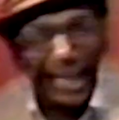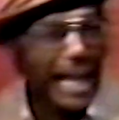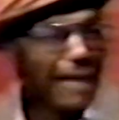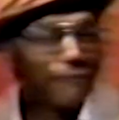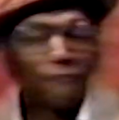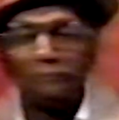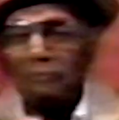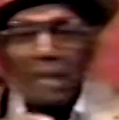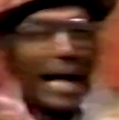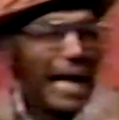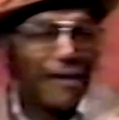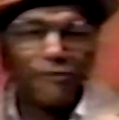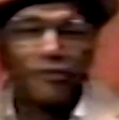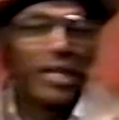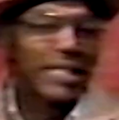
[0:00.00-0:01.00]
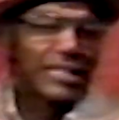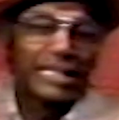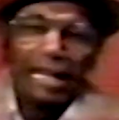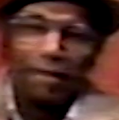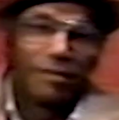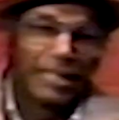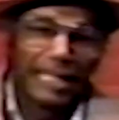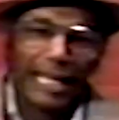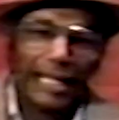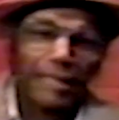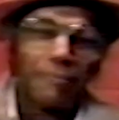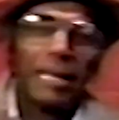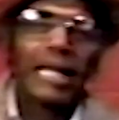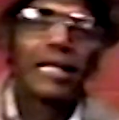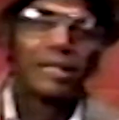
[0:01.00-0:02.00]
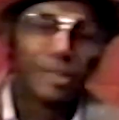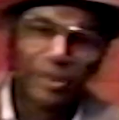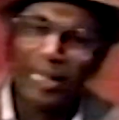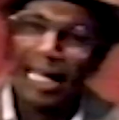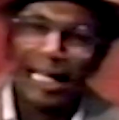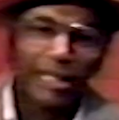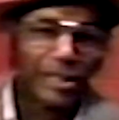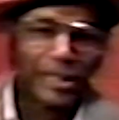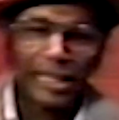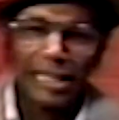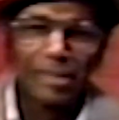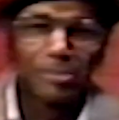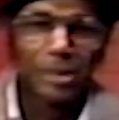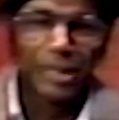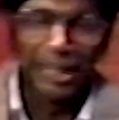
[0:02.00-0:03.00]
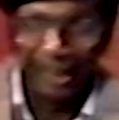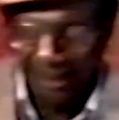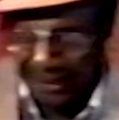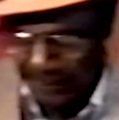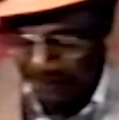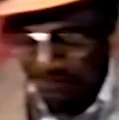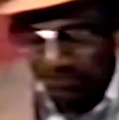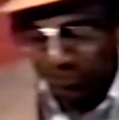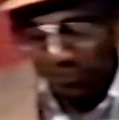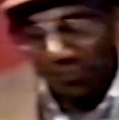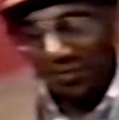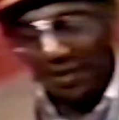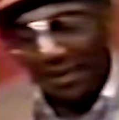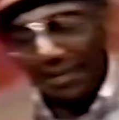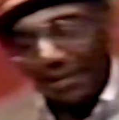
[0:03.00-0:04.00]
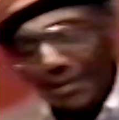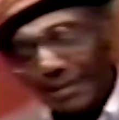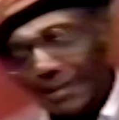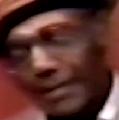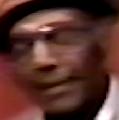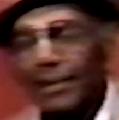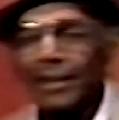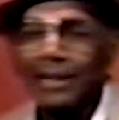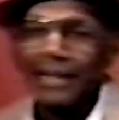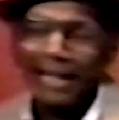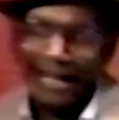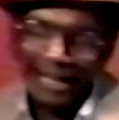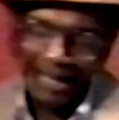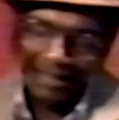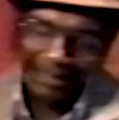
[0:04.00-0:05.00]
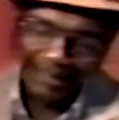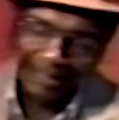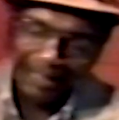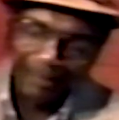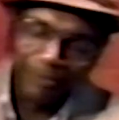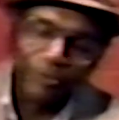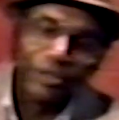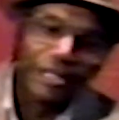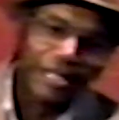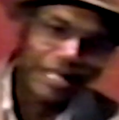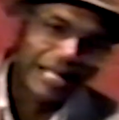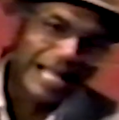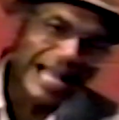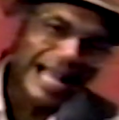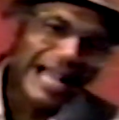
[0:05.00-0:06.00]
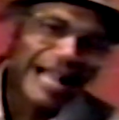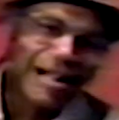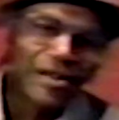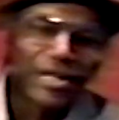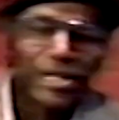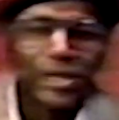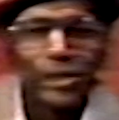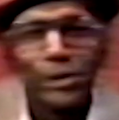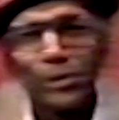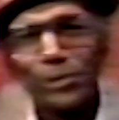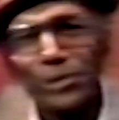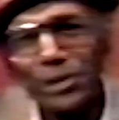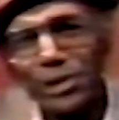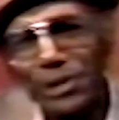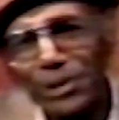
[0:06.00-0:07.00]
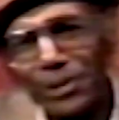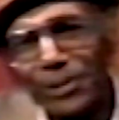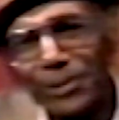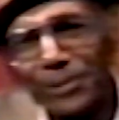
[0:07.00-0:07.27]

I fixed everything to make it look like her husband did it. I said, well, how do you do?